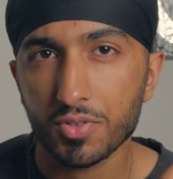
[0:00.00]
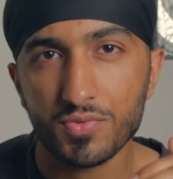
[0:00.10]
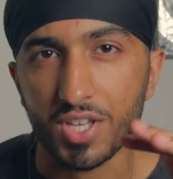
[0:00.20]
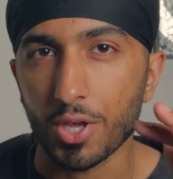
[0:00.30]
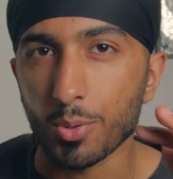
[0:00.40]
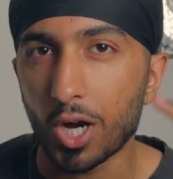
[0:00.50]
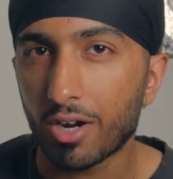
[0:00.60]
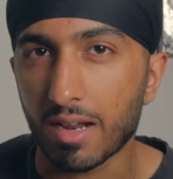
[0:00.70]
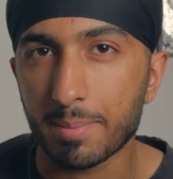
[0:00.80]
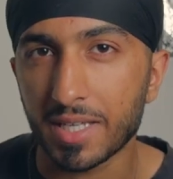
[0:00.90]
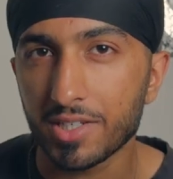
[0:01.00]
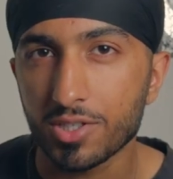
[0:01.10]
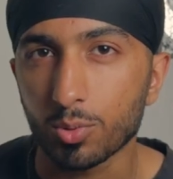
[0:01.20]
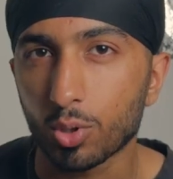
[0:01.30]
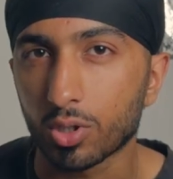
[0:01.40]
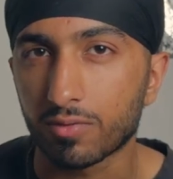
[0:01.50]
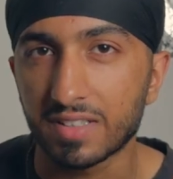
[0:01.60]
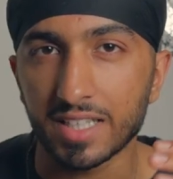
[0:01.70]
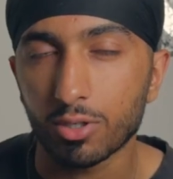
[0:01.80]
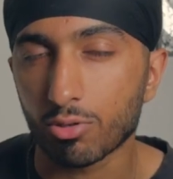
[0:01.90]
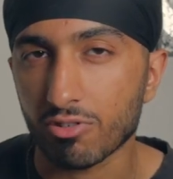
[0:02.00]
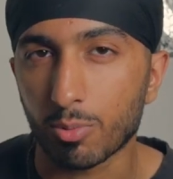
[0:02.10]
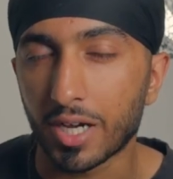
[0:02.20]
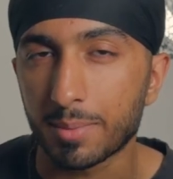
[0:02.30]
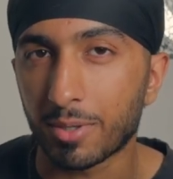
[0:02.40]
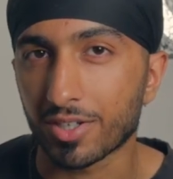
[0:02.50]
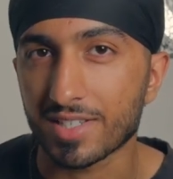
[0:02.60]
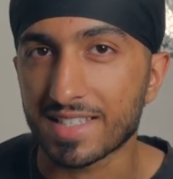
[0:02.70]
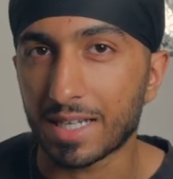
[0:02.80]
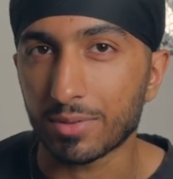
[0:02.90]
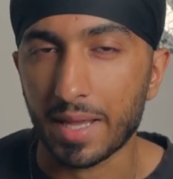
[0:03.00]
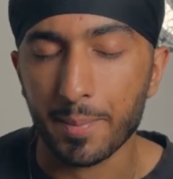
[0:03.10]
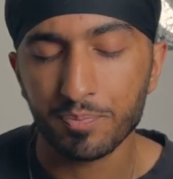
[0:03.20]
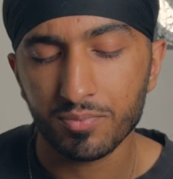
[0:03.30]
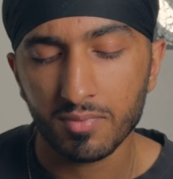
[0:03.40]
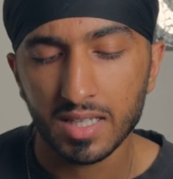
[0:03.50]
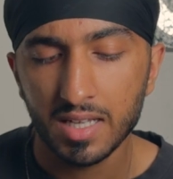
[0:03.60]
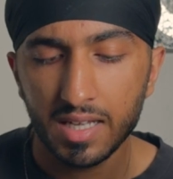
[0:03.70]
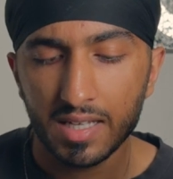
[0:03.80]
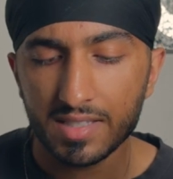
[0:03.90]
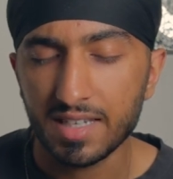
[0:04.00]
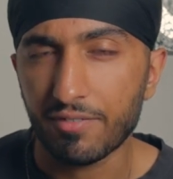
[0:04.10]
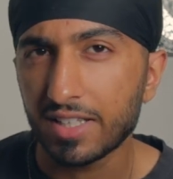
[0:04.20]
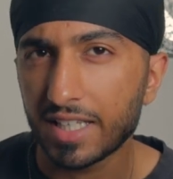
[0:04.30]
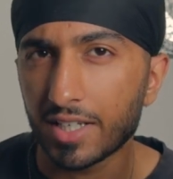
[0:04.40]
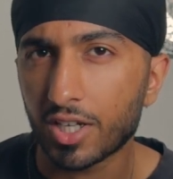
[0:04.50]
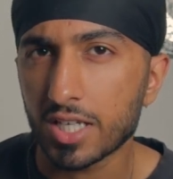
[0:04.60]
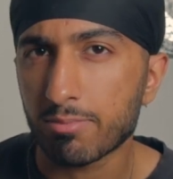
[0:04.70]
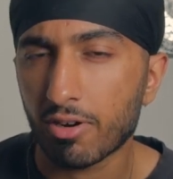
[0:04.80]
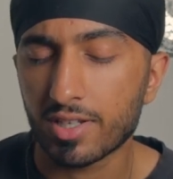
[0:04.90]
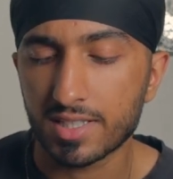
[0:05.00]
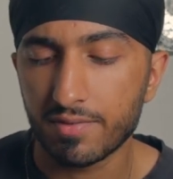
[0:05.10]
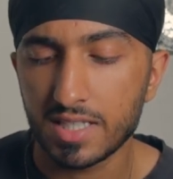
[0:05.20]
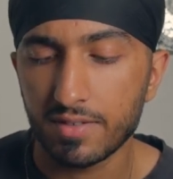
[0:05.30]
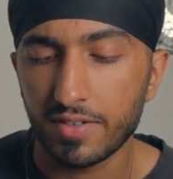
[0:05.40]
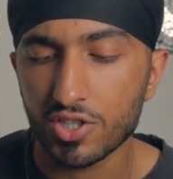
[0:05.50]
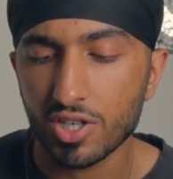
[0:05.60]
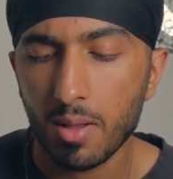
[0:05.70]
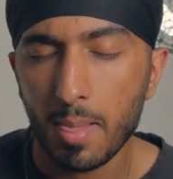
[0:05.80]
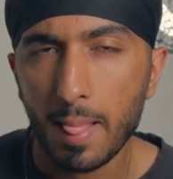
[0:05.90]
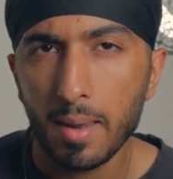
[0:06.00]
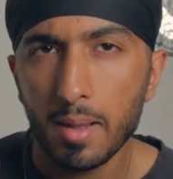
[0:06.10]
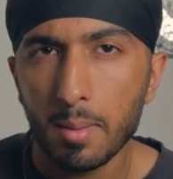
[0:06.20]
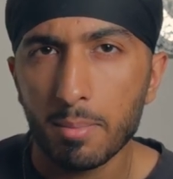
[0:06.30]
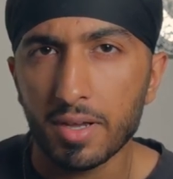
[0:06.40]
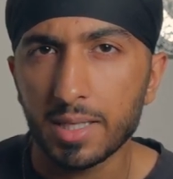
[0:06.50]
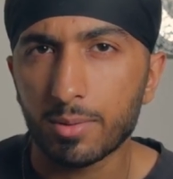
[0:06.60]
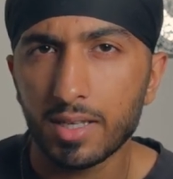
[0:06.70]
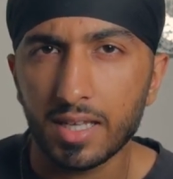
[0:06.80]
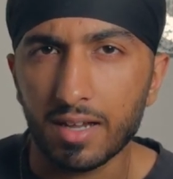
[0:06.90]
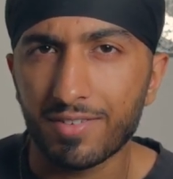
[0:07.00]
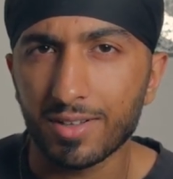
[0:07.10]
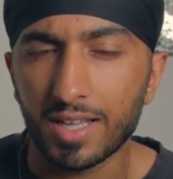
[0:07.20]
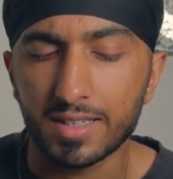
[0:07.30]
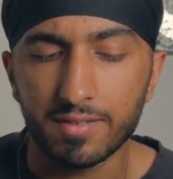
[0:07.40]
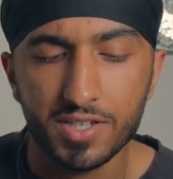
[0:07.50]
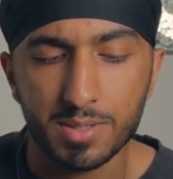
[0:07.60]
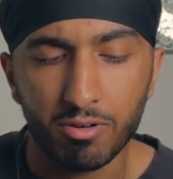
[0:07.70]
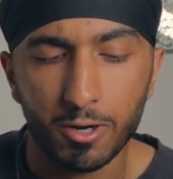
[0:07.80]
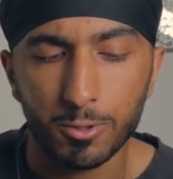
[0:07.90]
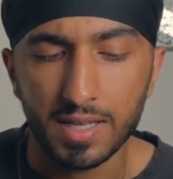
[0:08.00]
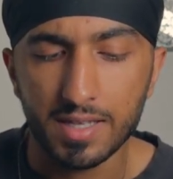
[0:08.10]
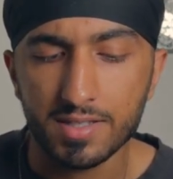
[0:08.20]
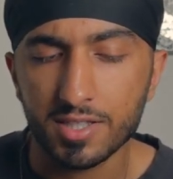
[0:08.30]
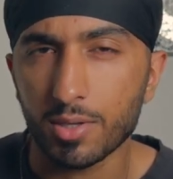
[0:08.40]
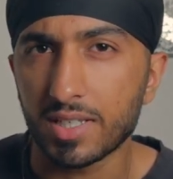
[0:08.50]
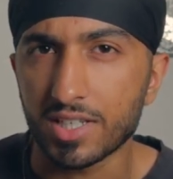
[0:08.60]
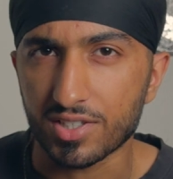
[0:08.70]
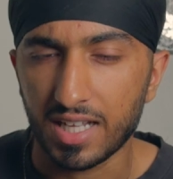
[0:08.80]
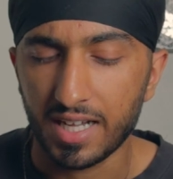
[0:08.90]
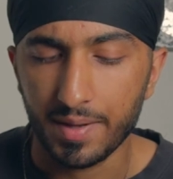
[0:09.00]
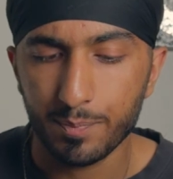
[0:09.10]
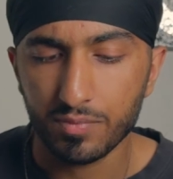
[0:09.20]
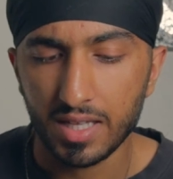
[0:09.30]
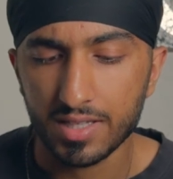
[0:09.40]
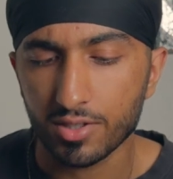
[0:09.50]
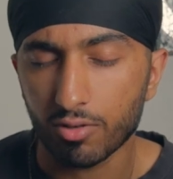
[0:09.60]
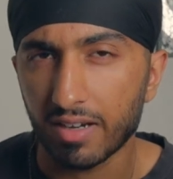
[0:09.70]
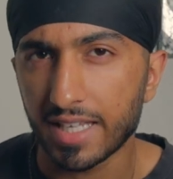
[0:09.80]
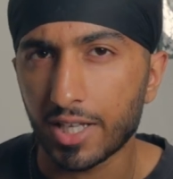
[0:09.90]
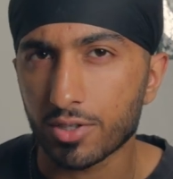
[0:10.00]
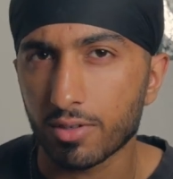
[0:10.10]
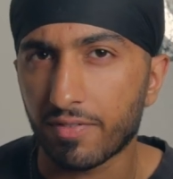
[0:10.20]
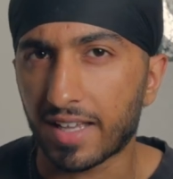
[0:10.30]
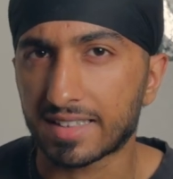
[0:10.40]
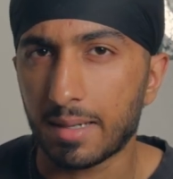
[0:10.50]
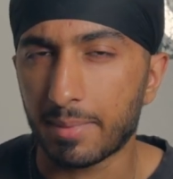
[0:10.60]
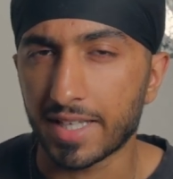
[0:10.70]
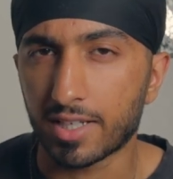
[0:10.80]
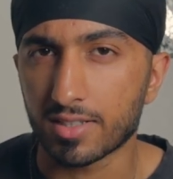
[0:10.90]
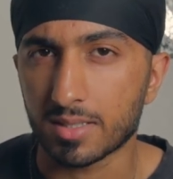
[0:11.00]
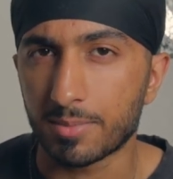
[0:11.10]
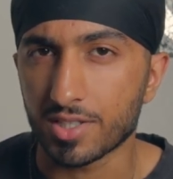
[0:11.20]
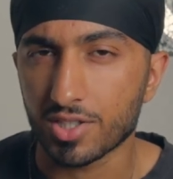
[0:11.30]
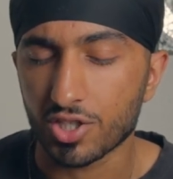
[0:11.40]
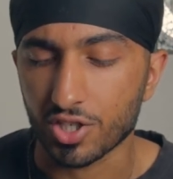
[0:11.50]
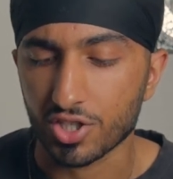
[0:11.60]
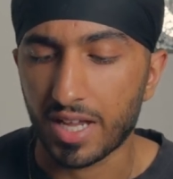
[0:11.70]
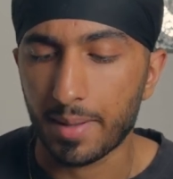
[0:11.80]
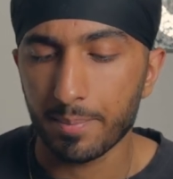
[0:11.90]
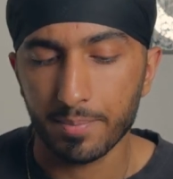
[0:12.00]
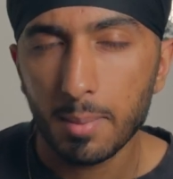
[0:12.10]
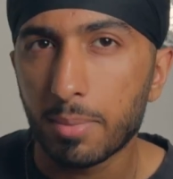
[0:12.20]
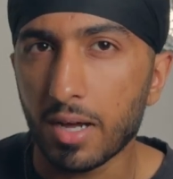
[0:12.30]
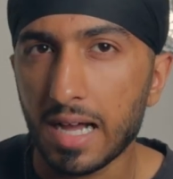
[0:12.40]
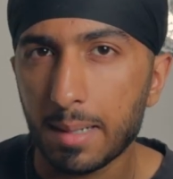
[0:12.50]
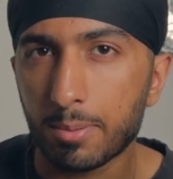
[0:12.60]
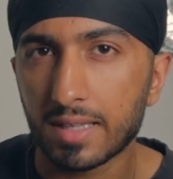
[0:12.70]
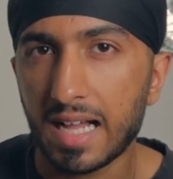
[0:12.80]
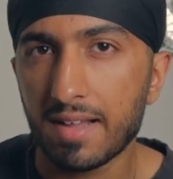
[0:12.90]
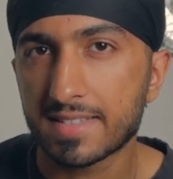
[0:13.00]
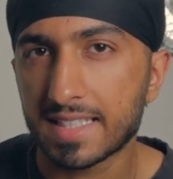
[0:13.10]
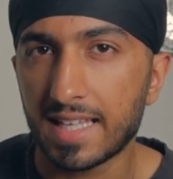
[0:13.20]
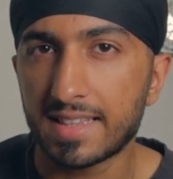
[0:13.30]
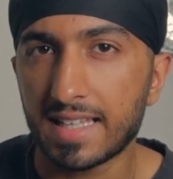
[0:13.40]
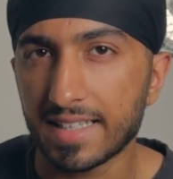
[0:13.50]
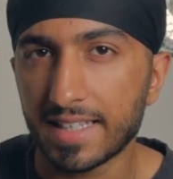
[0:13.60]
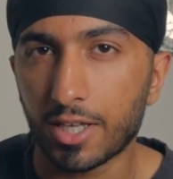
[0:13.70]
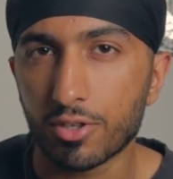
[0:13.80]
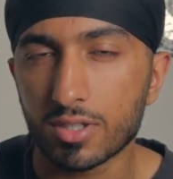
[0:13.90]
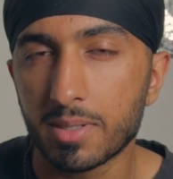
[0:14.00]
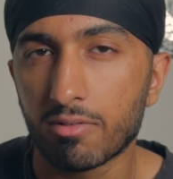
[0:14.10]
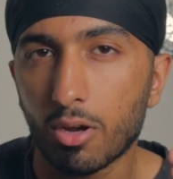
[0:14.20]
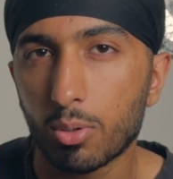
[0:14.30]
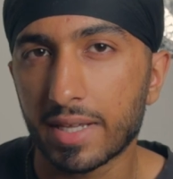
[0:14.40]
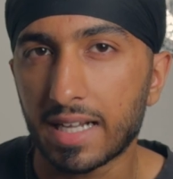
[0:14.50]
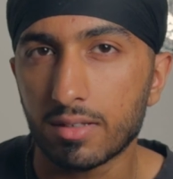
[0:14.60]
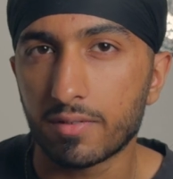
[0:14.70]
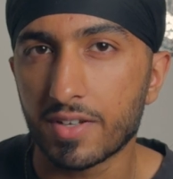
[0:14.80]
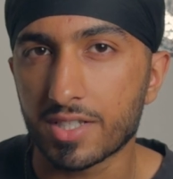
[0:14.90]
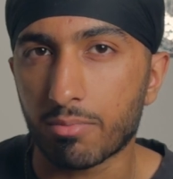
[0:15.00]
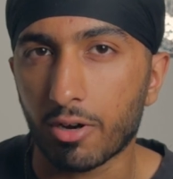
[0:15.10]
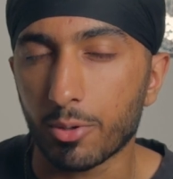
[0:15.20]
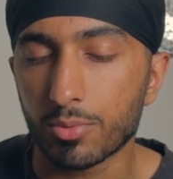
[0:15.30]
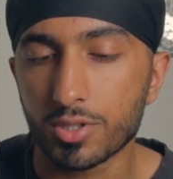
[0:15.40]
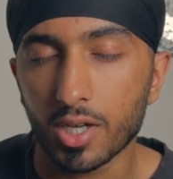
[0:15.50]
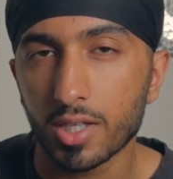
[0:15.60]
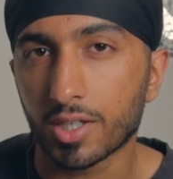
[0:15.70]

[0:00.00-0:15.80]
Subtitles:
So RIP to all of the ultra-wide monitors out there. It's definitely a nice productivity feature, but equally I feel like the Vision Pro is so niche that it's not really going to affect that many customers just yet. But Apple have said that they're going to be rolling out the Vision Pro to other